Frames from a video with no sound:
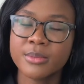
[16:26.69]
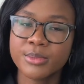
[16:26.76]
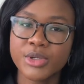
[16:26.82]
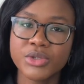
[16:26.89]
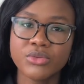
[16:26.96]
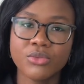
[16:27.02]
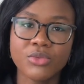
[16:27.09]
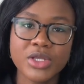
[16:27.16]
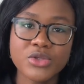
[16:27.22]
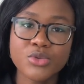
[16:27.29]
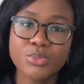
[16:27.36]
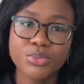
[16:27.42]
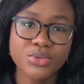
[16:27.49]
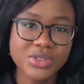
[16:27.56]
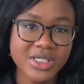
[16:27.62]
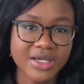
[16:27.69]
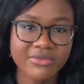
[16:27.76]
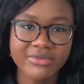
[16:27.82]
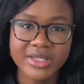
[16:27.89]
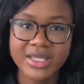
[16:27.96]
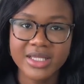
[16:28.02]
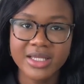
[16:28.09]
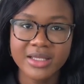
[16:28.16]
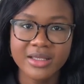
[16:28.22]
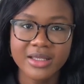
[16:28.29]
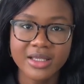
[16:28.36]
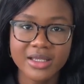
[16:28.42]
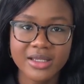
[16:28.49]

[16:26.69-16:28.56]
But when you put everything